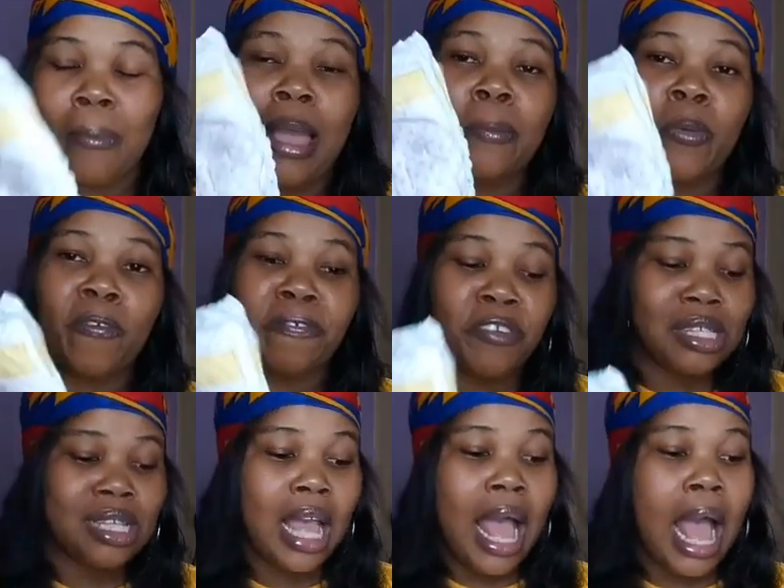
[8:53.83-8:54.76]
I buy
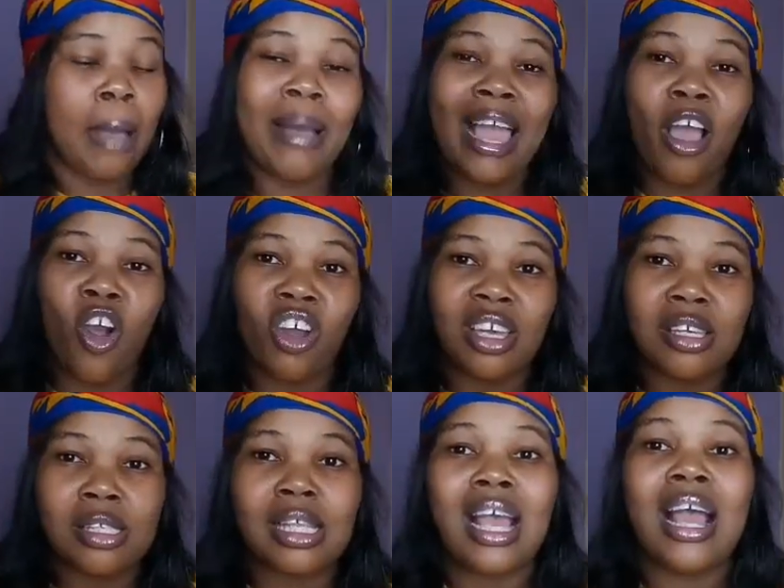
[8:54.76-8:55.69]
Molfix. I buy
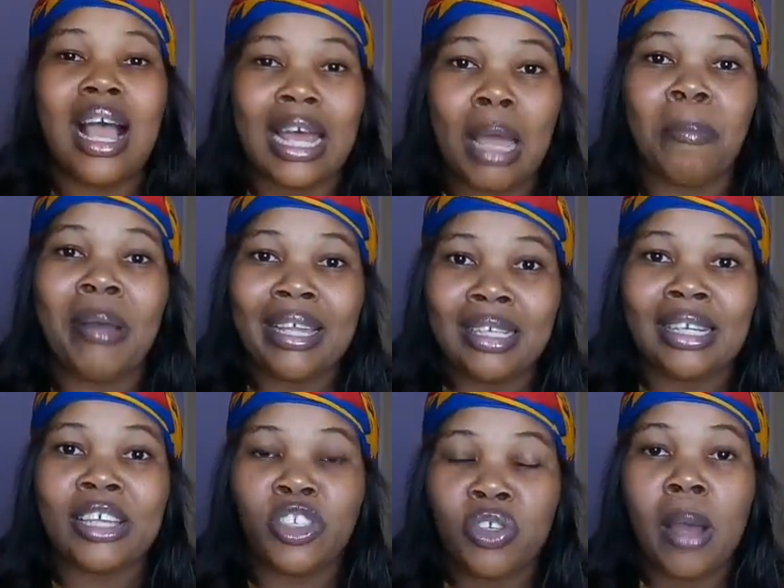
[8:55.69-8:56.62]
Huggies, and I buy the
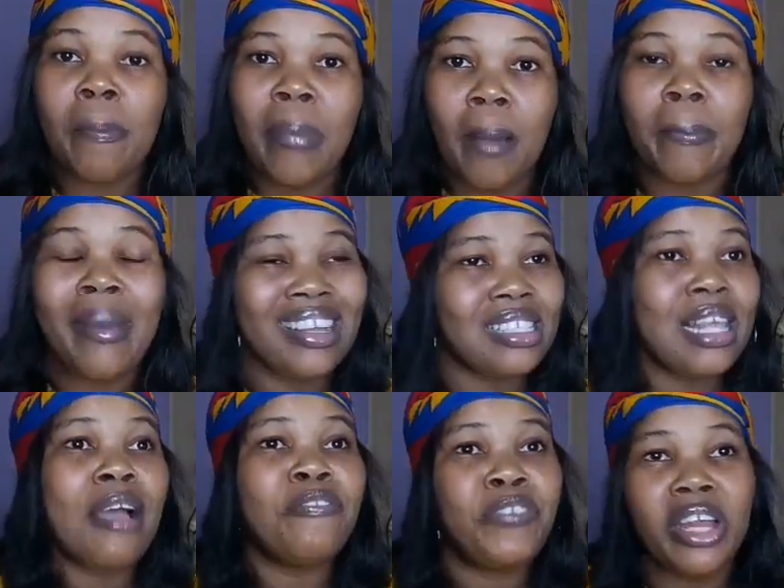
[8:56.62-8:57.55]
Nigerian Pampers.
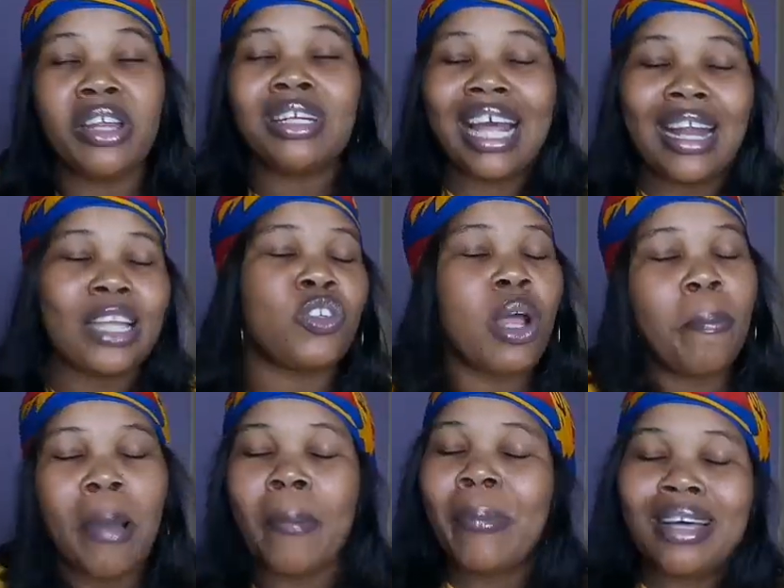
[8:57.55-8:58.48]
They are very, that
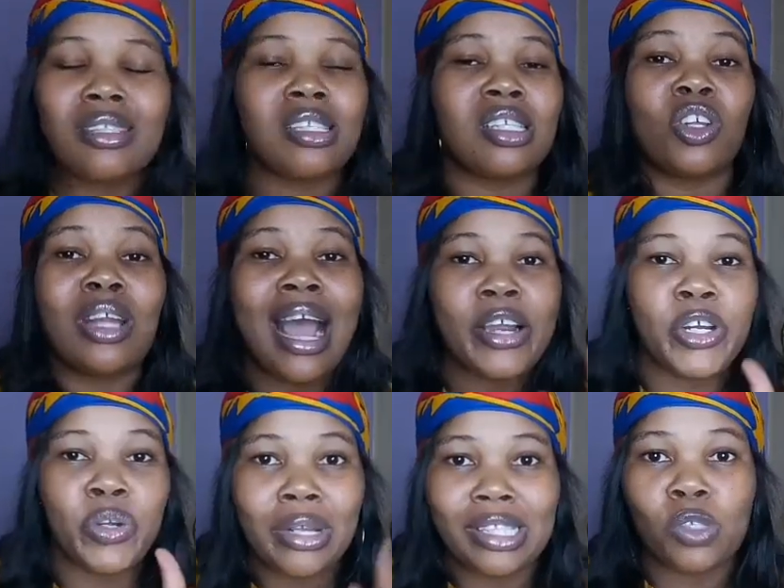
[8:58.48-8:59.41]
Nigerian Pampers is another
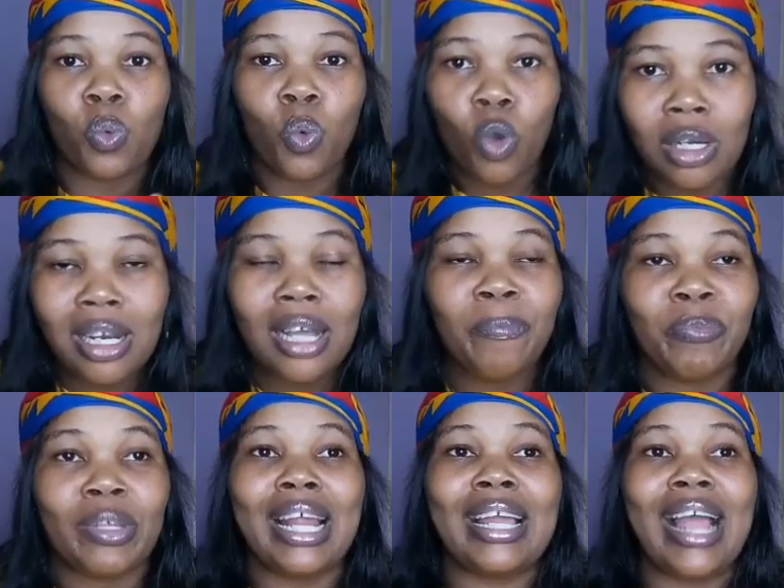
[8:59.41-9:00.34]
great one
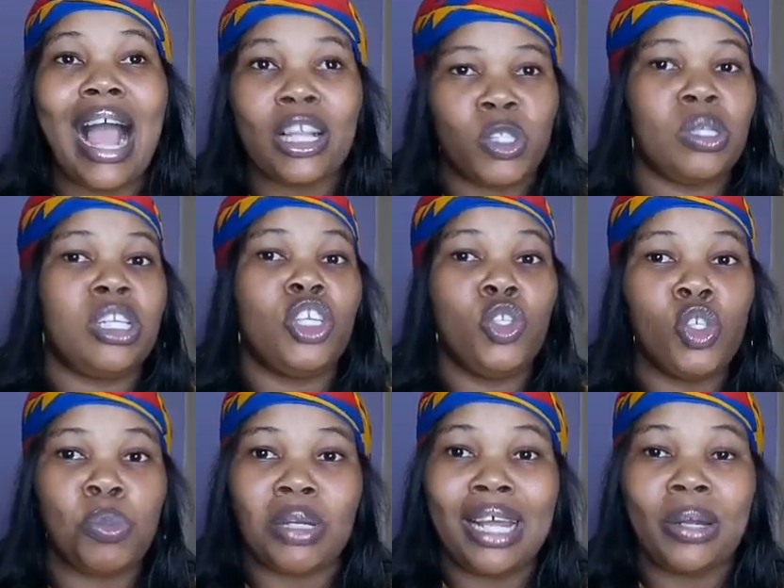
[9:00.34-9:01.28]
that I actually
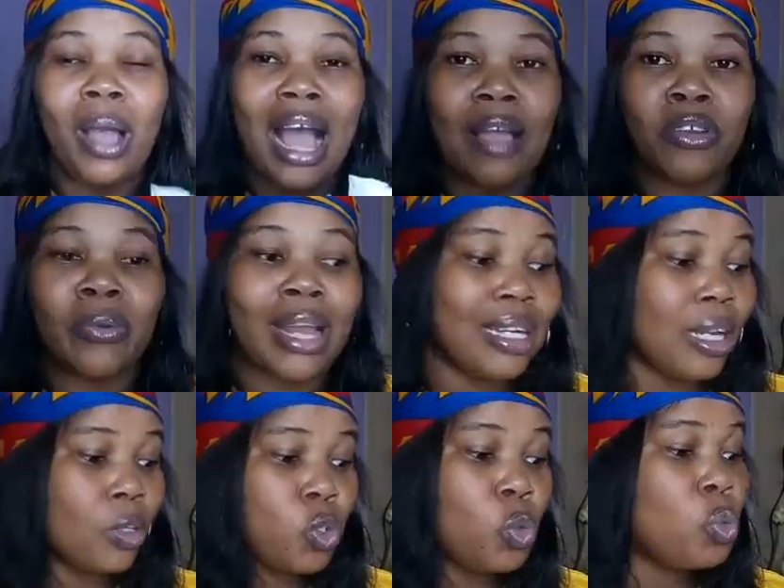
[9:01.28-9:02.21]
use, but I don't have it right
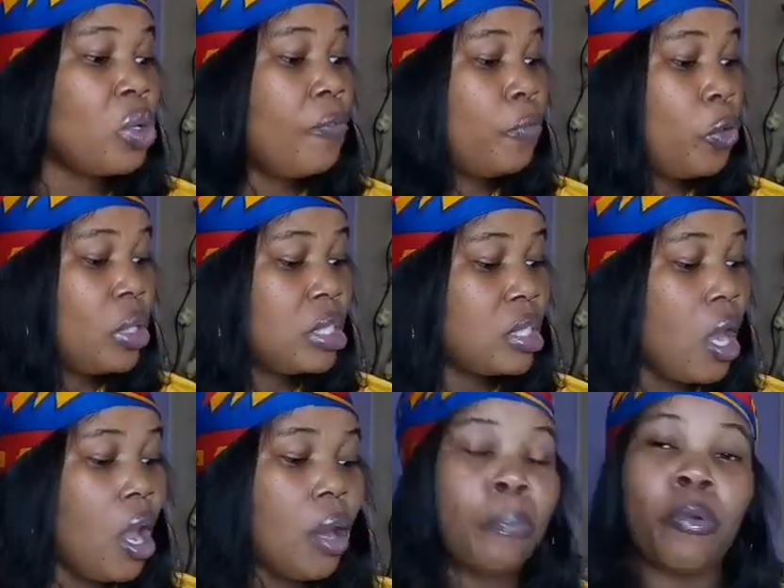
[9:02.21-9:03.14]
now to review
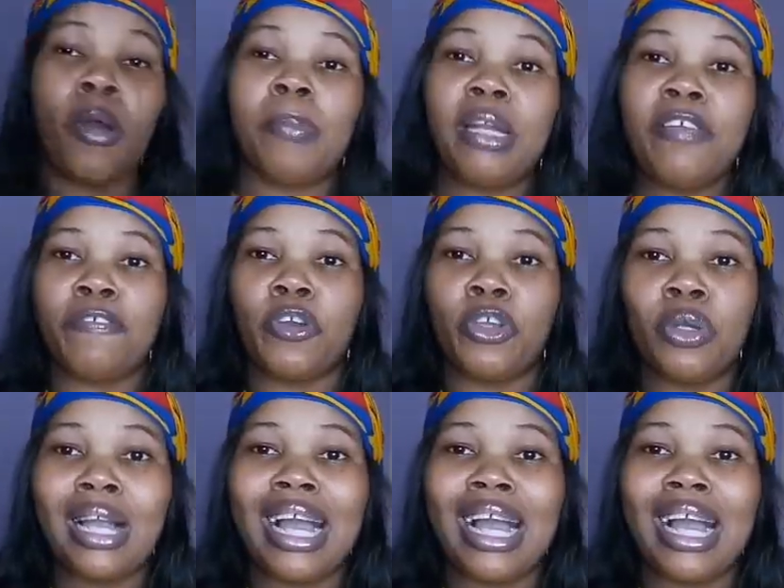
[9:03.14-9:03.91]
it properly for you